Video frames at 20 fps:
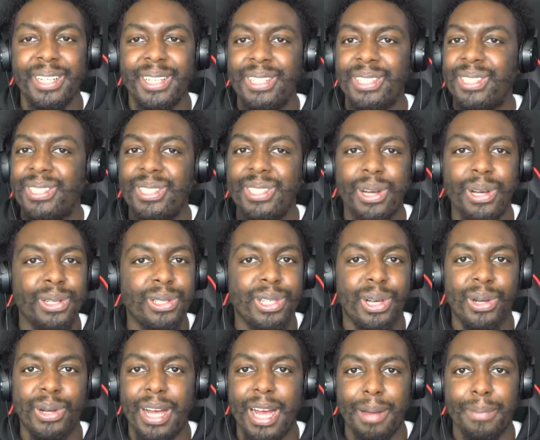So
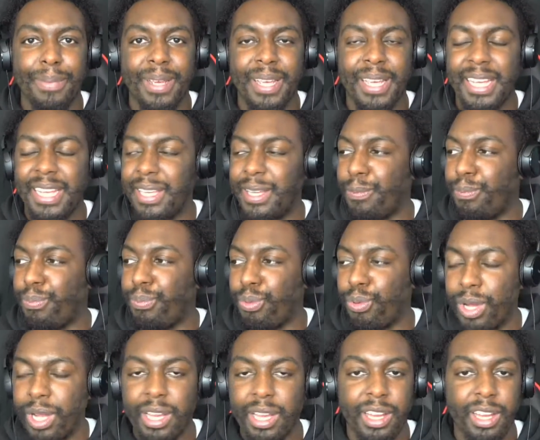happy. He did
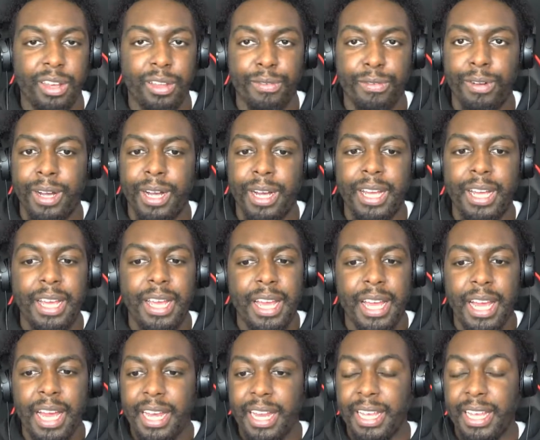brilliant in the fight.
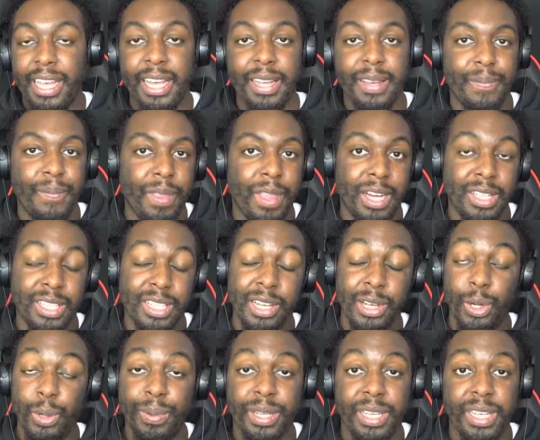And again, I was a
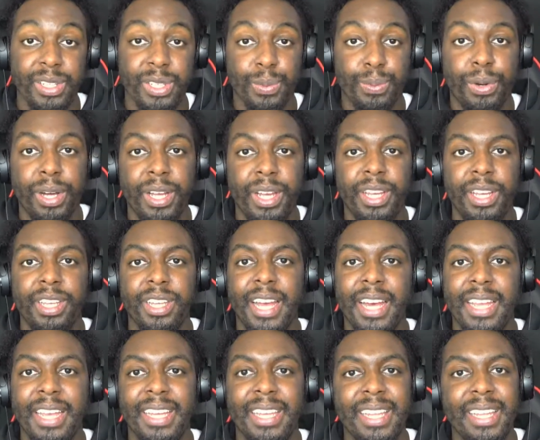little bit disappointed in
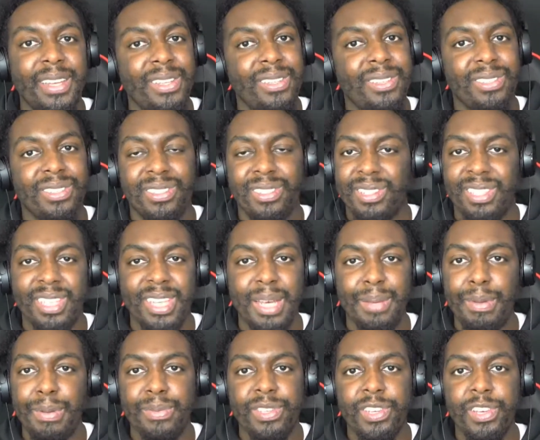Jan. He didn't seem
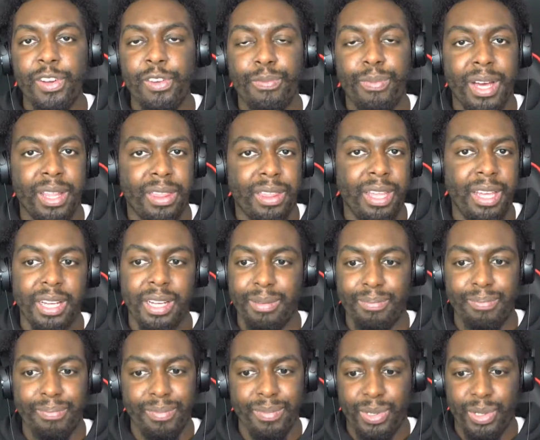himself, but I think
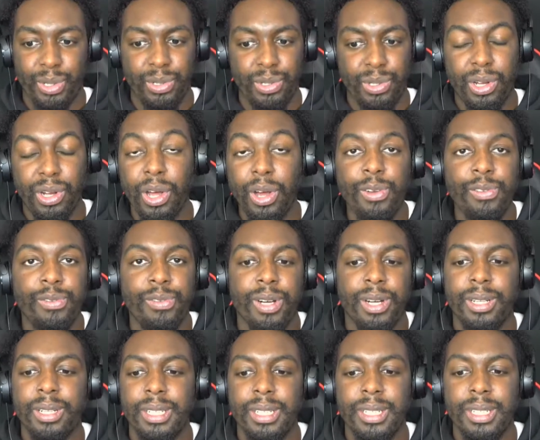it's because Glover.
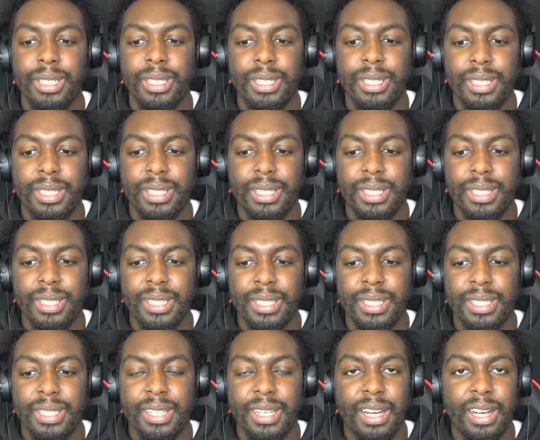
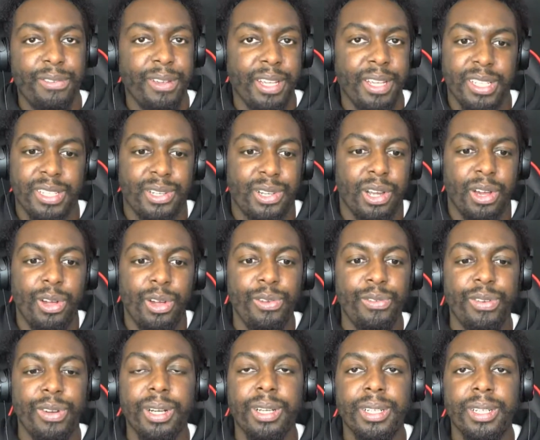I think it's
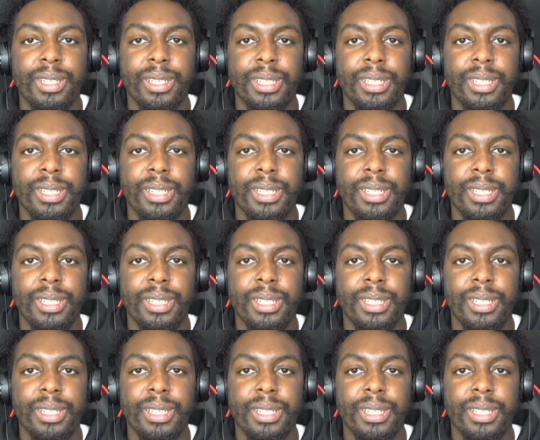Glover.